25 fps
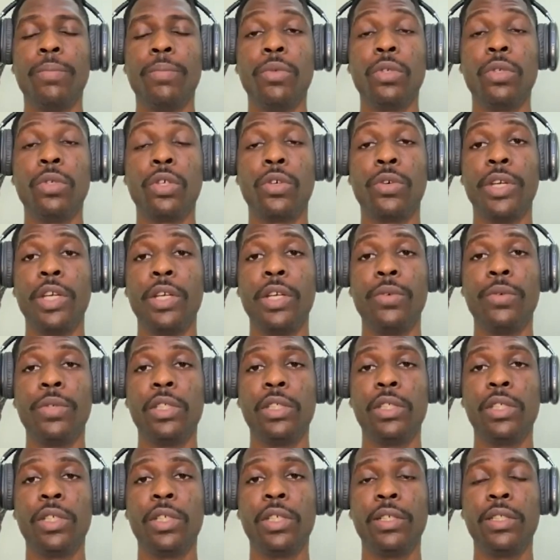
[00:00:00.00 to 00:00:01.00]
create
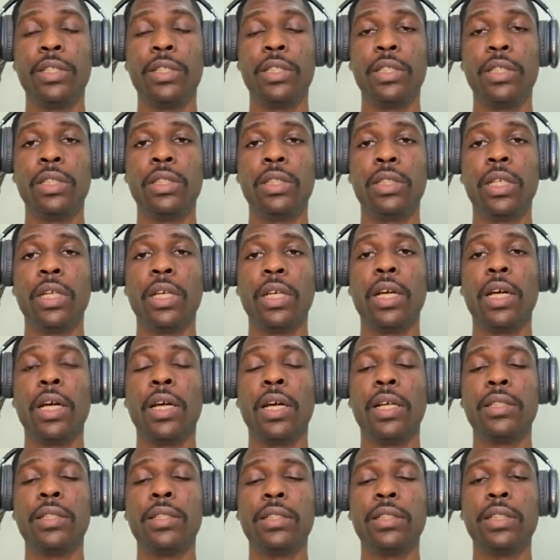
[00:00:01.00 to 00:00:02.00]
researches
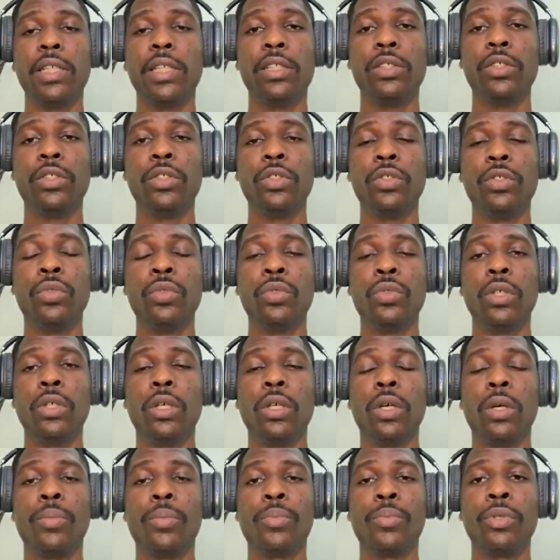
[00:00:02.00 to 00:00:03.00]
and set new
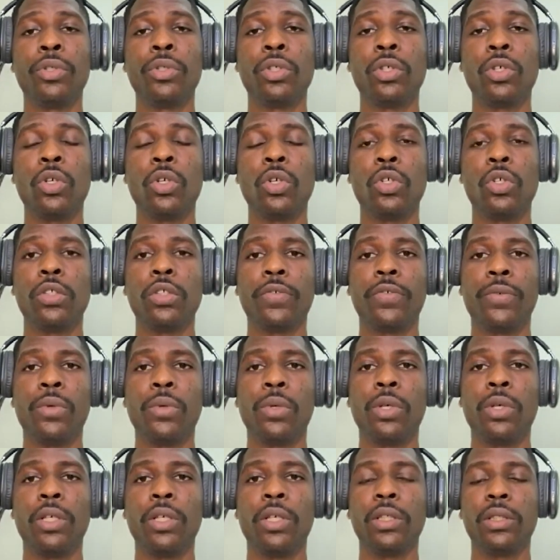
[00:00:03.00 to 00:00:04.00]
protocols
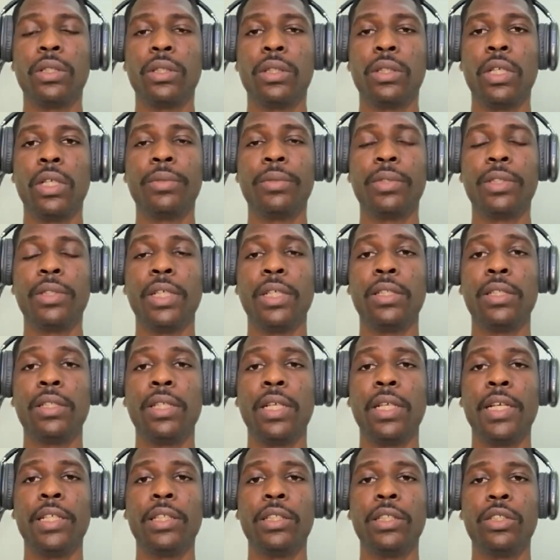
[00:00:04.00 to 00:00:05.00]
for
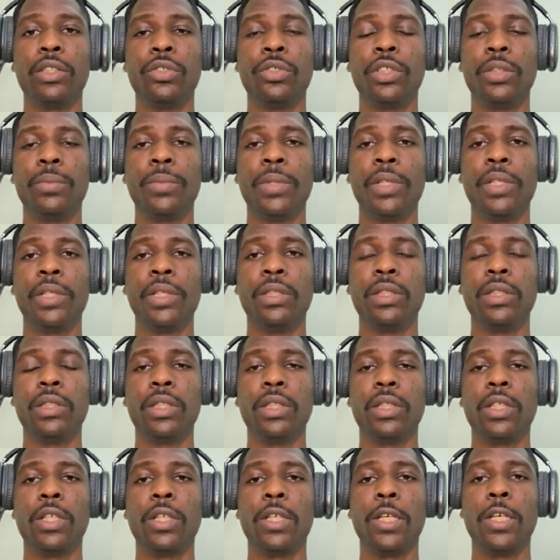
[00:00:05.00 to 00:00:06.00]
standardized treatments,
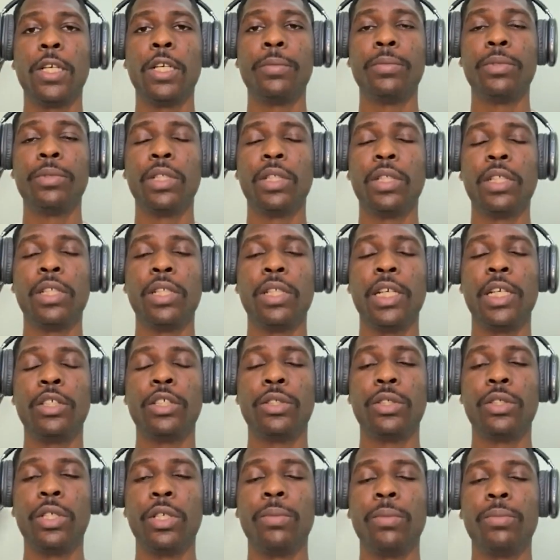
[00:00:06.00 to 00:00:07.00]

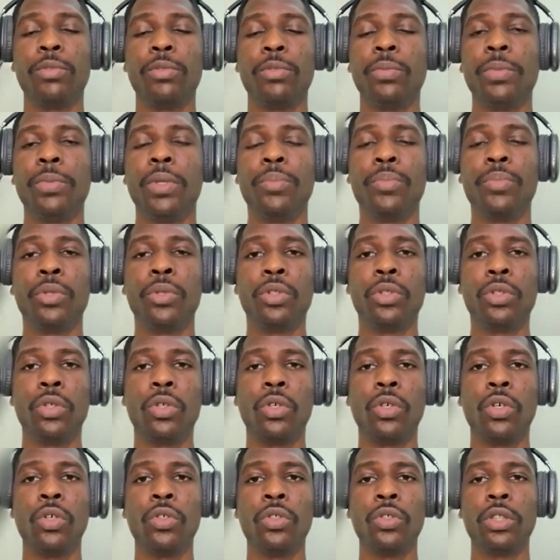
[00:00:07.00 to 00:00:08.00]
standardized treatment
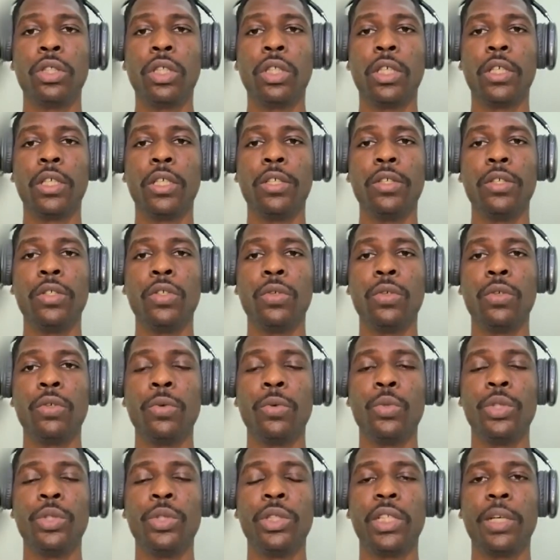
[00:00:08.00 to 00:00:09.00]
protocols,
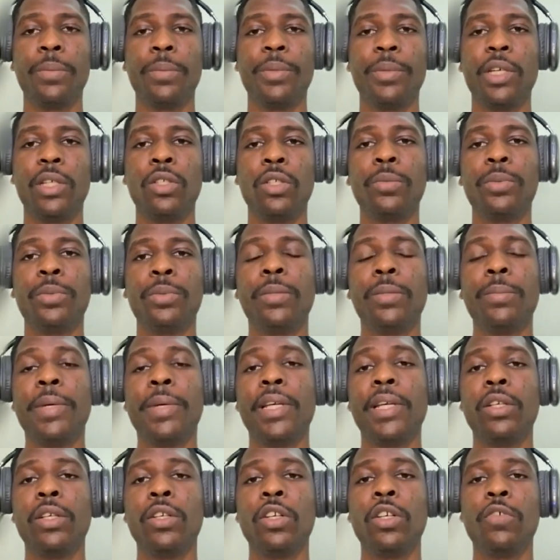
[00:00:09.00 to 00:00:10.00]
which can be adopted
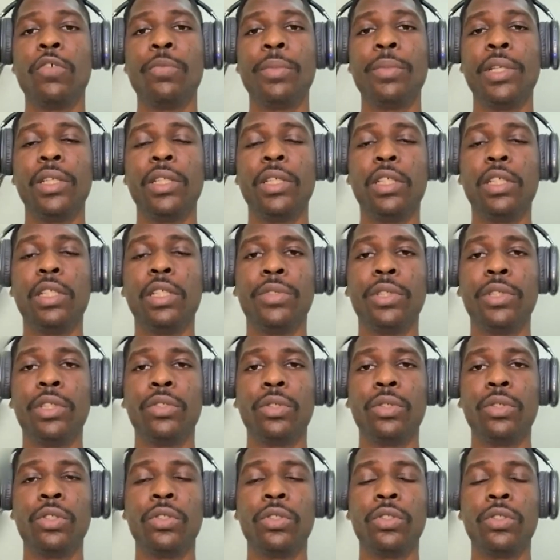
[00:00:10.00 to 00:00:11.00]
by the government,
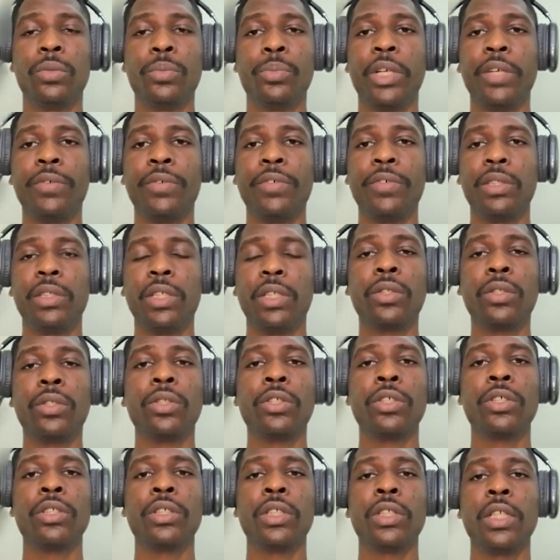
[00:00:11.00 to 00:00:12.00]
individuals, private
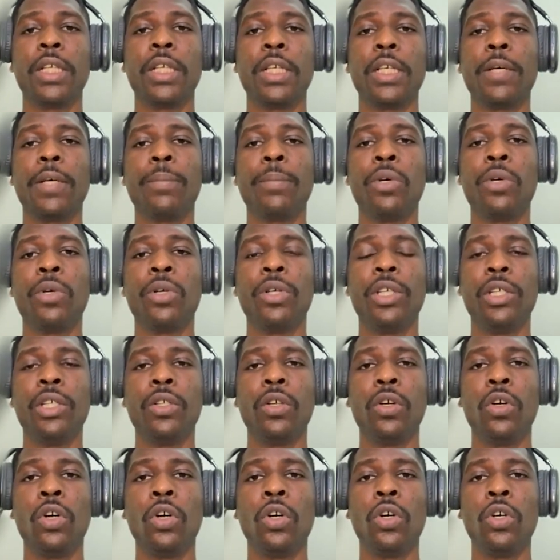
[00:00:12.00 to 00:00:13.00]
sectors, but in
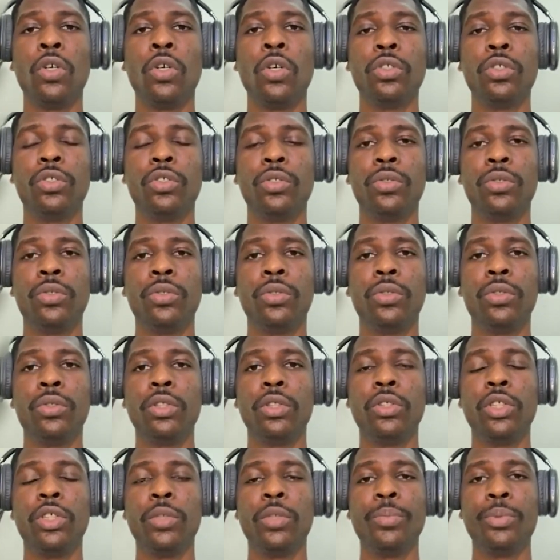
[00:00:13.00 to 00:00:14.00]
all to
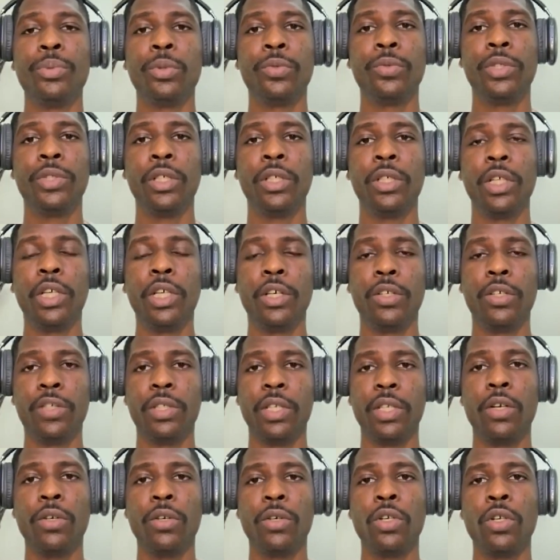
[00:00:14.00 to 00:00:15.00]
improve the health
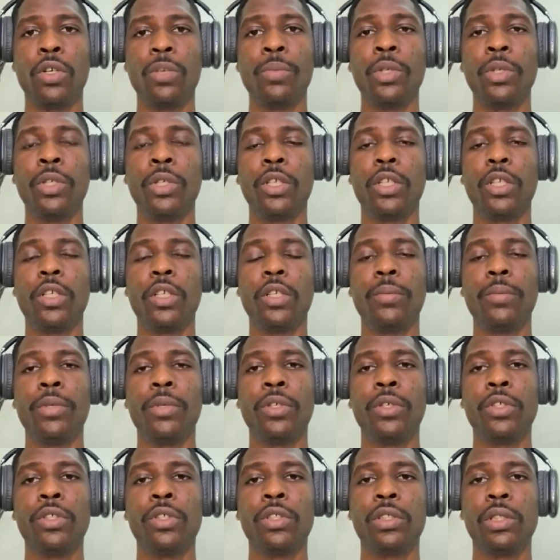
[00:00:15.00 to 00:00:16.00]
outcome.
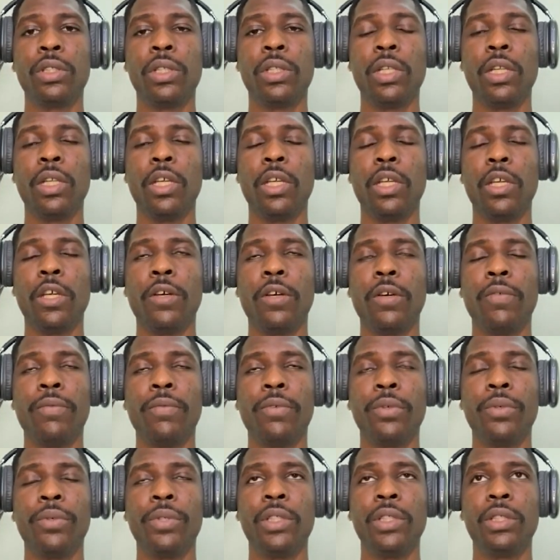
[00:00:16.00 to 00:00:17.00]
Because, for
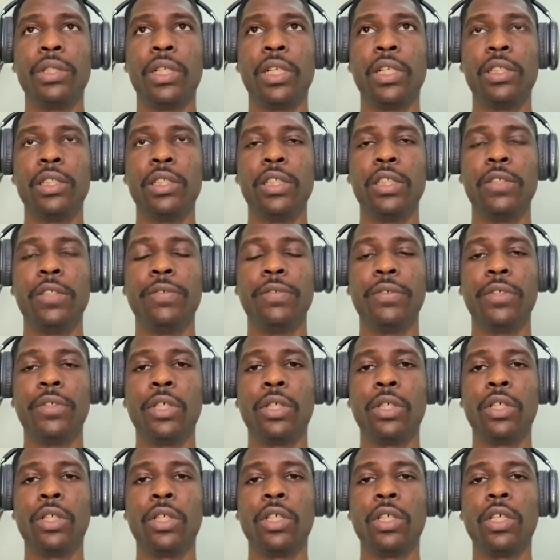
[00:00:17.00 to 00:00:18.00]
instance, if
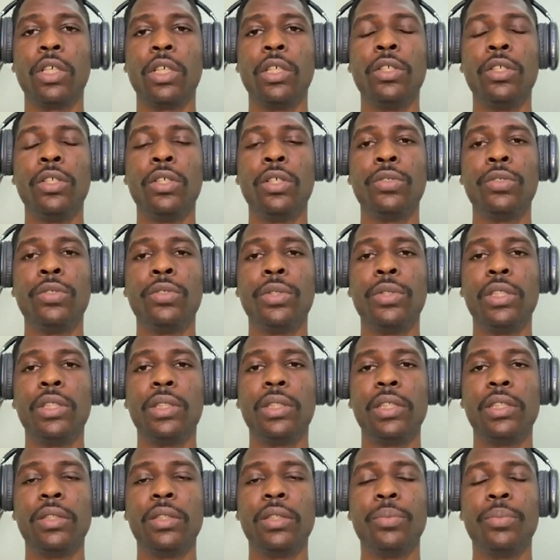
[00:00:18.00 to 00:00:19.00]
during a
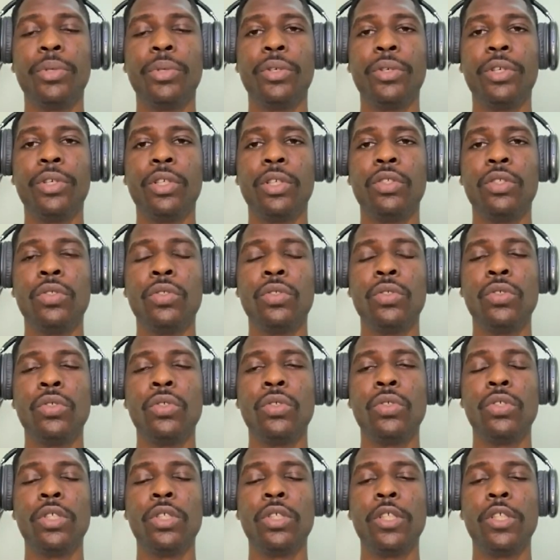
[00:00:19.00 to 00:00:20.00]
certain period,
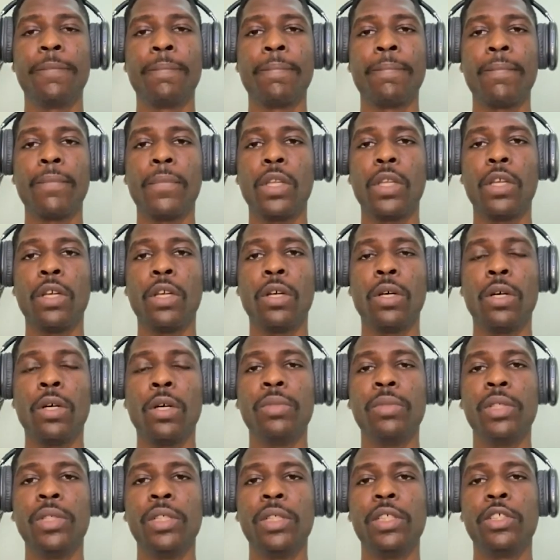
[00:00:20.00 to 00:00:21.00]

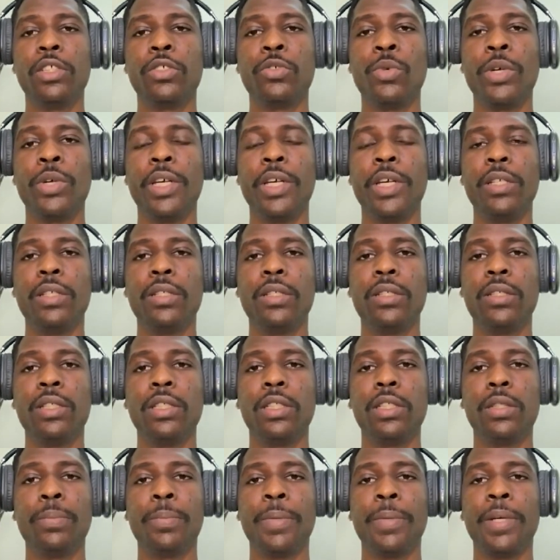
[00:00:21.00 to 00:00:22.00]
this is when this
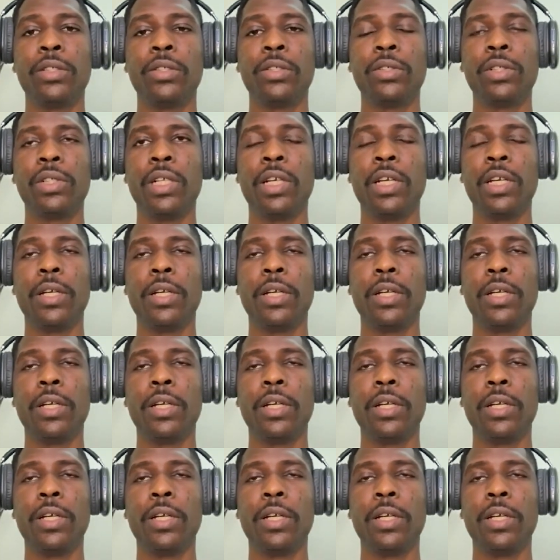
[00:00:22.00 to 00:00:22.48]
particular